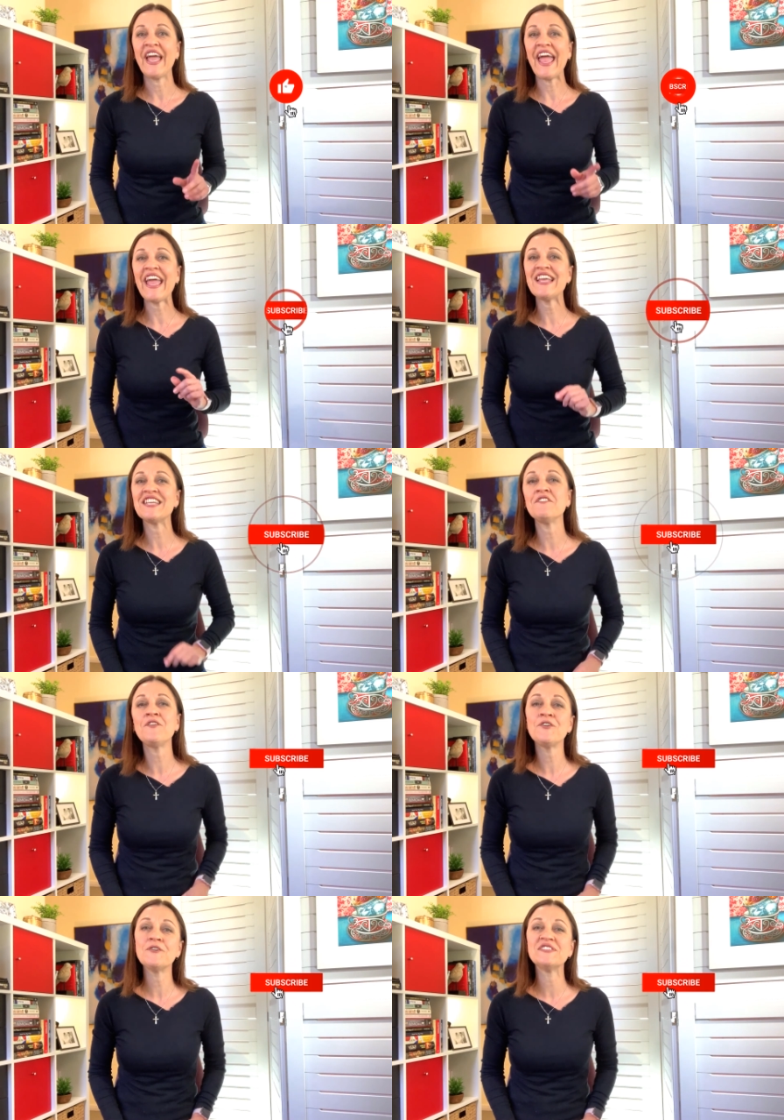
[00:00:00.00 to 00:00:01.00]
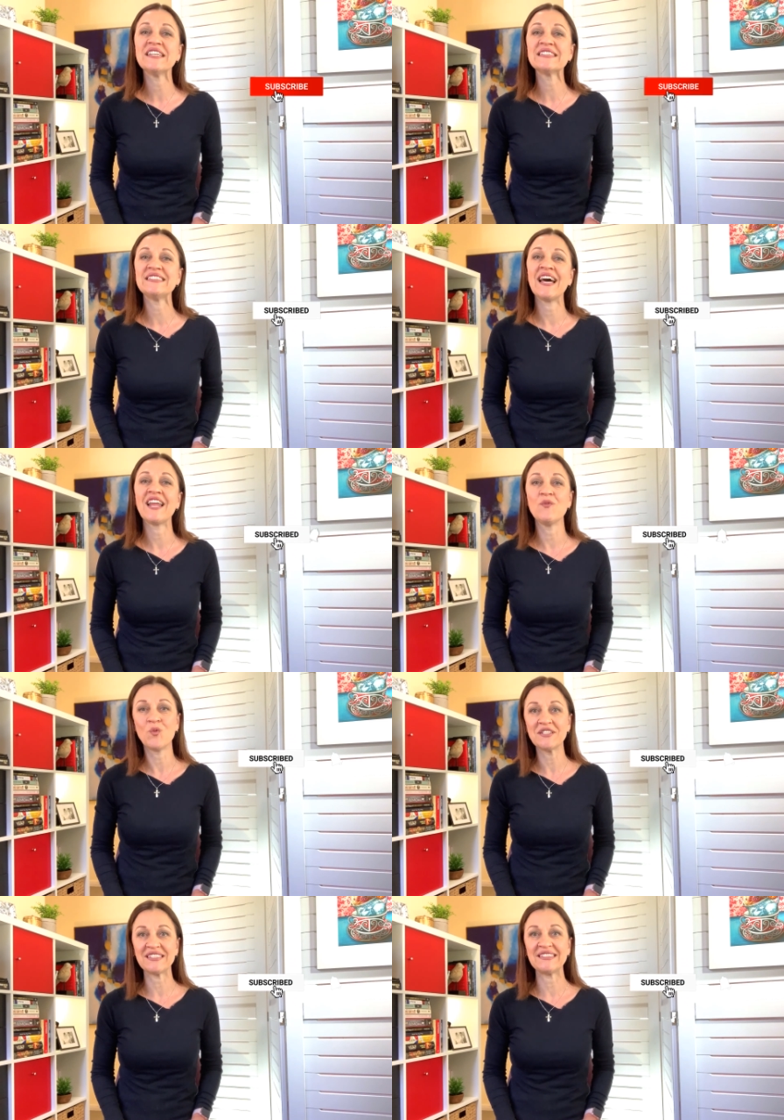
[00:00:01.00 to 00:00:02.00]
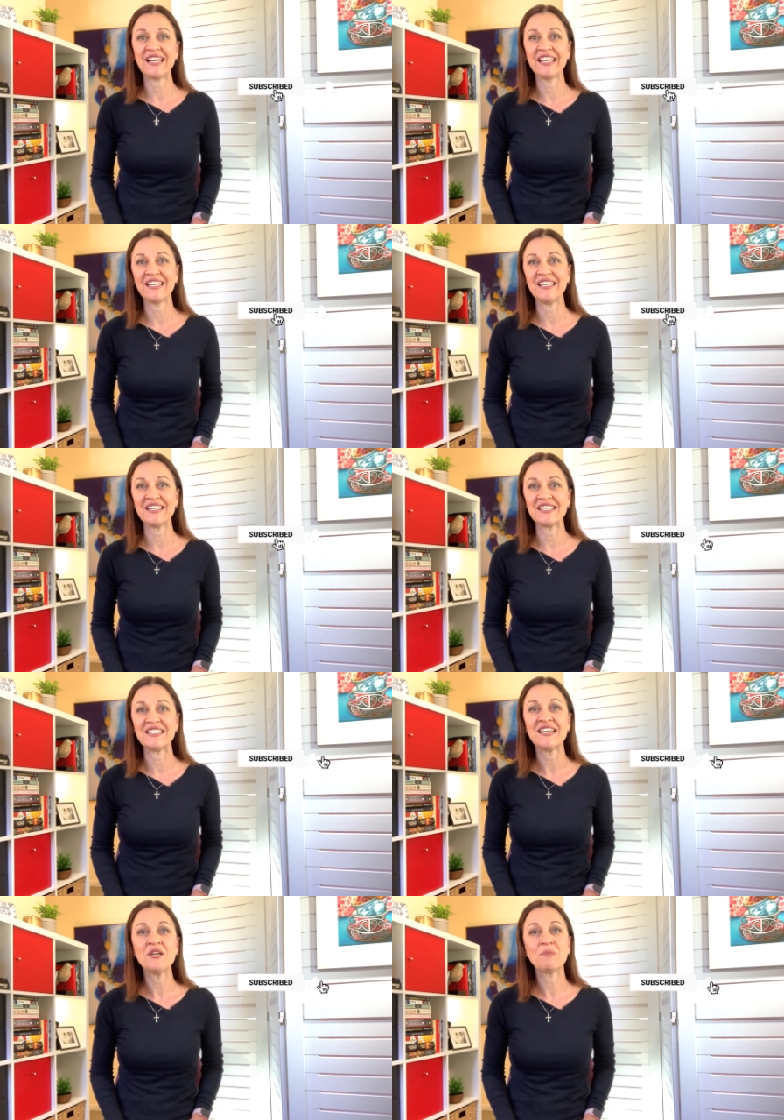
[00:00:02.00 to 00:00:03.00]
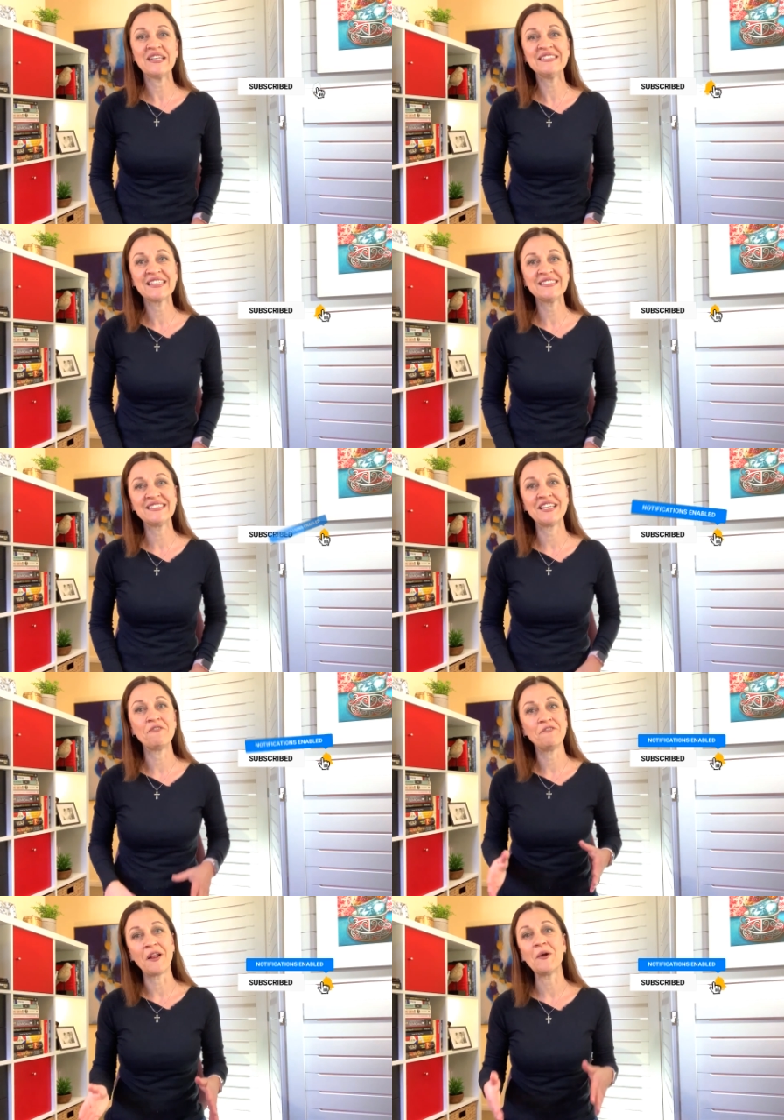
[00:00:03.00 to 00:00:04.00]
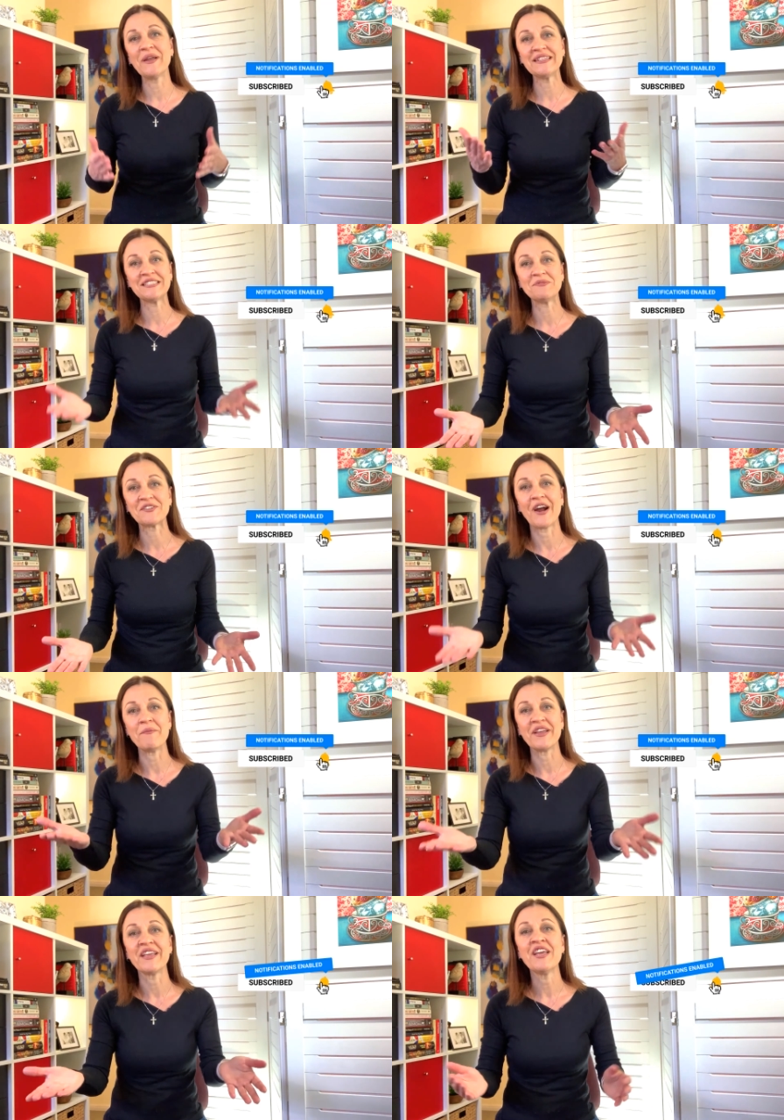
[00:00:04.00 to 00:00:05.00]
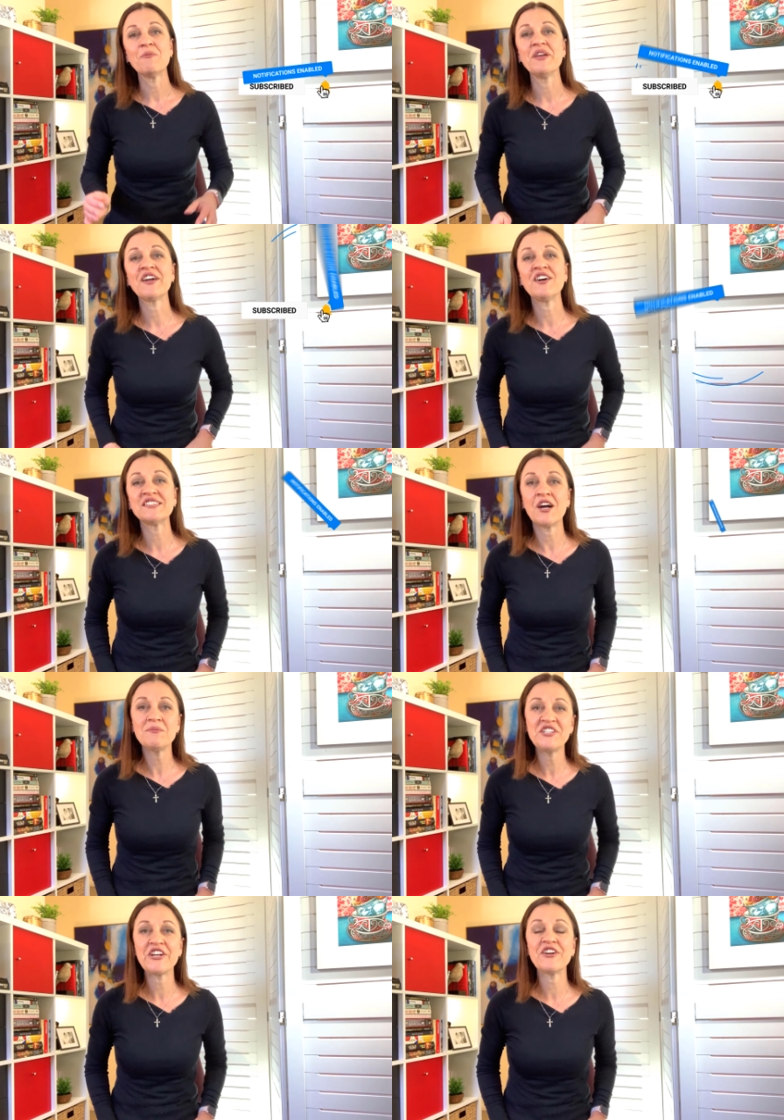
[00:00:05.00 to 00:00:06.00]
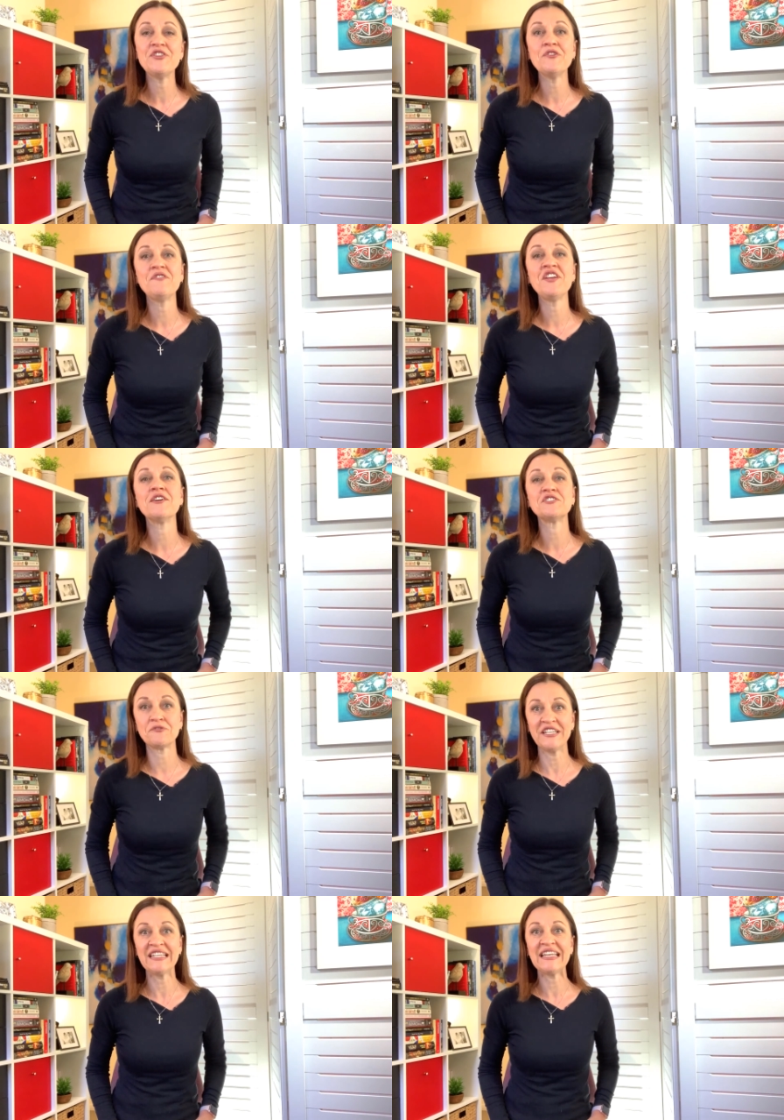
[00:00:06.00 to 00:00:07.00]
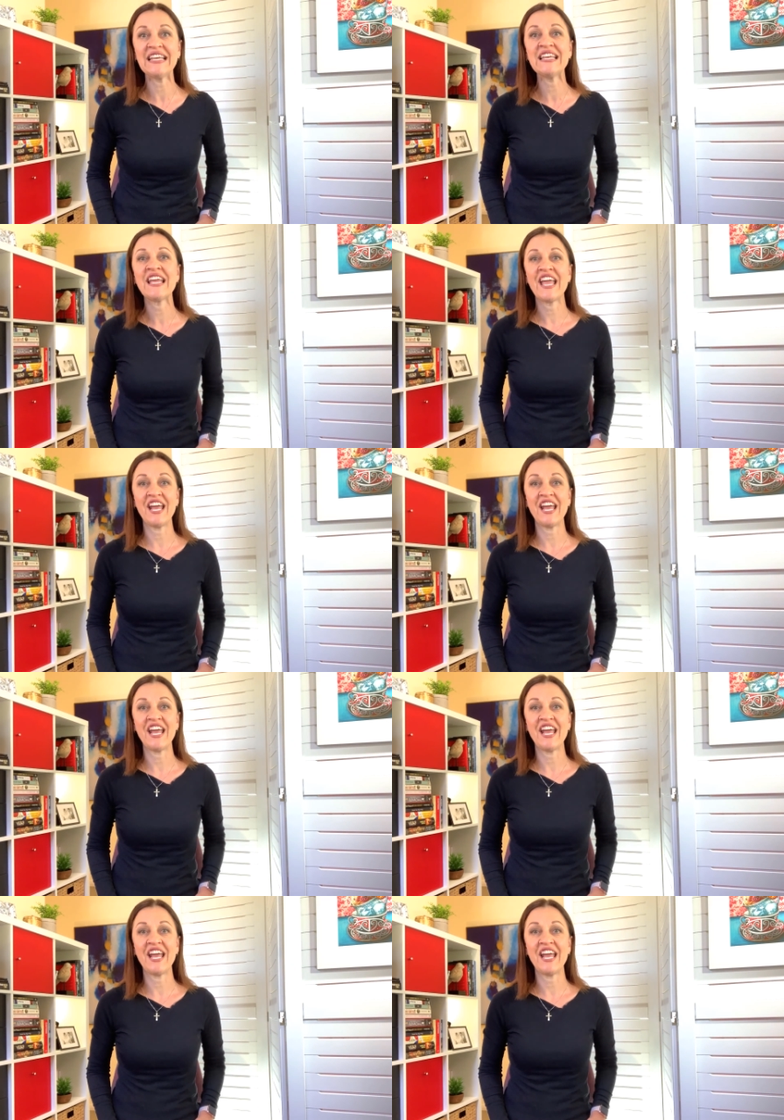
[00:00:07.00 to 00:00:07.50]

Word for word: And if you use Excel and want to stay connected, please consider following, subscribing, because I'm sharing new videos regularly.